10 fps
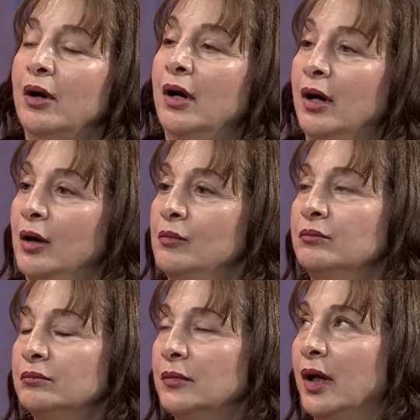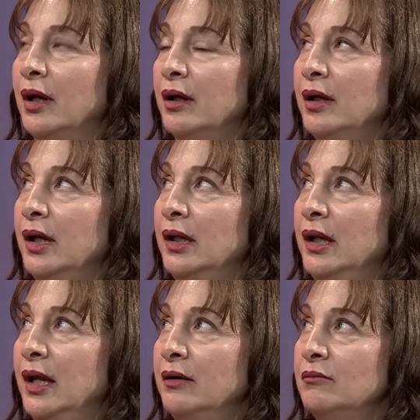um, in
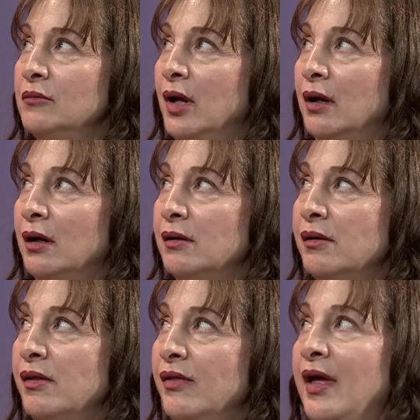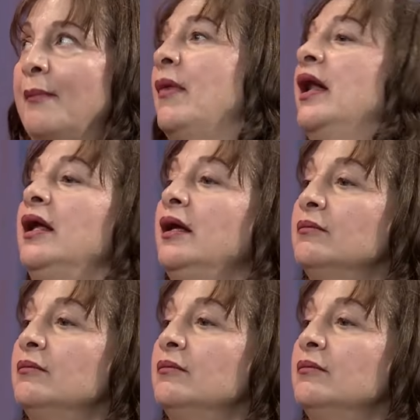in uh, th that many